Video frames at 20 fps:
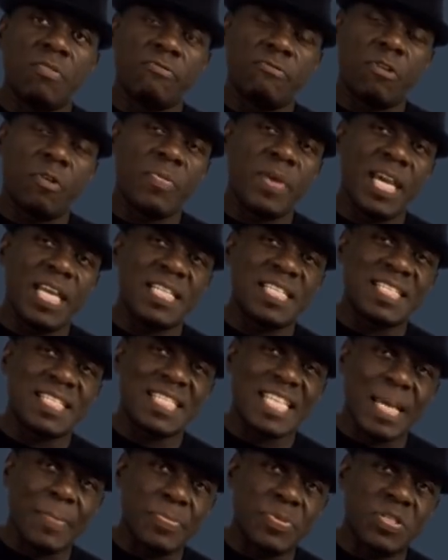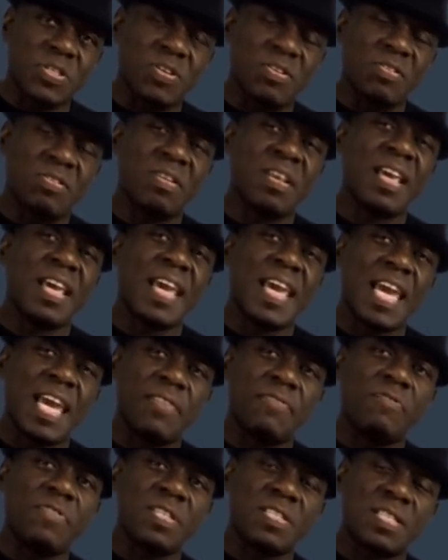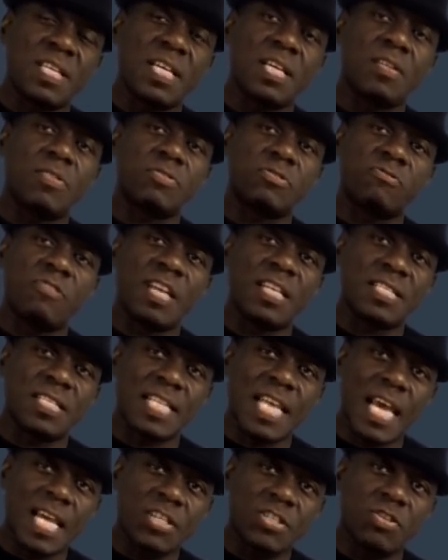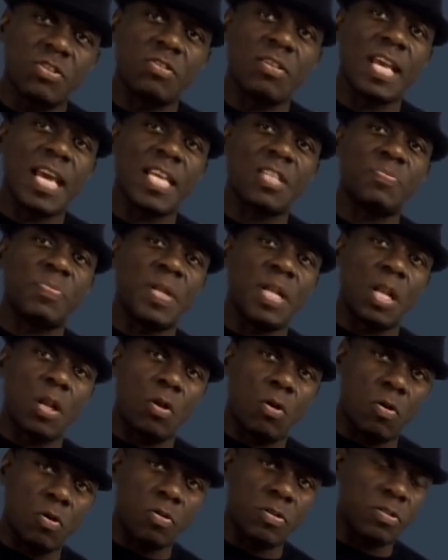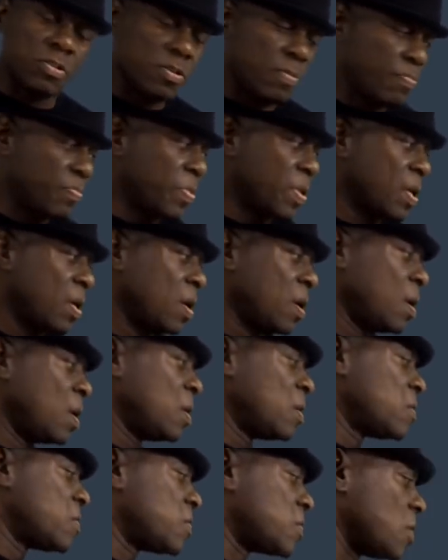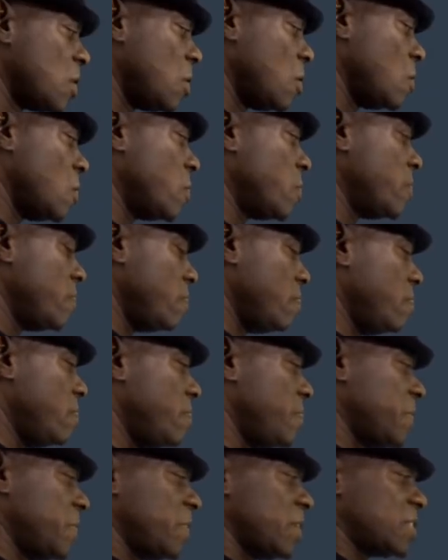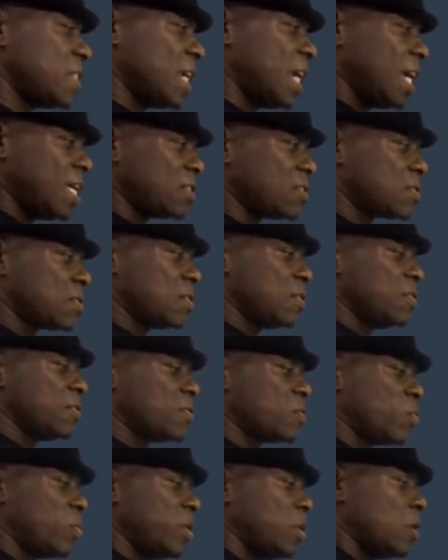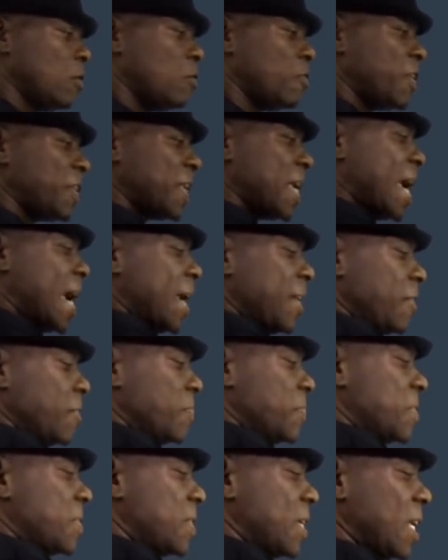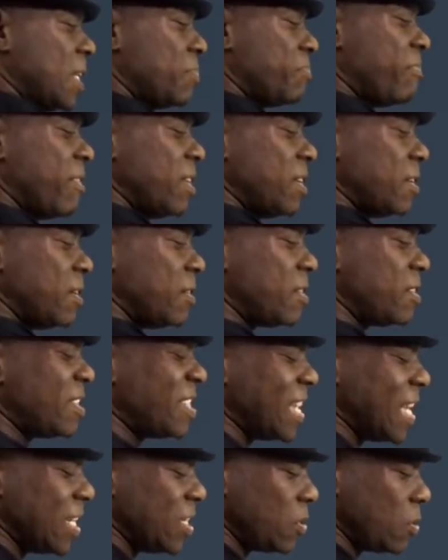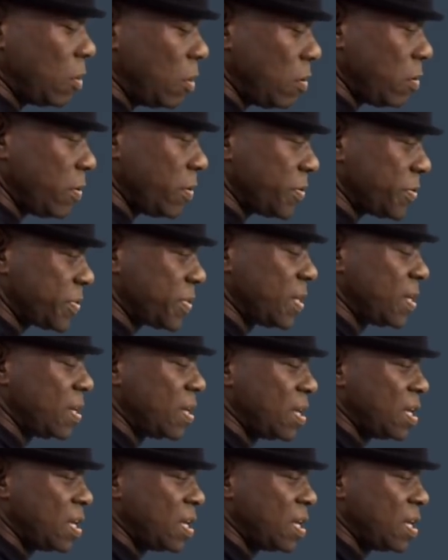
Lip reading: from inception, every single transaction has been logged. So in this instance, we know that Adam sent Brenda $10,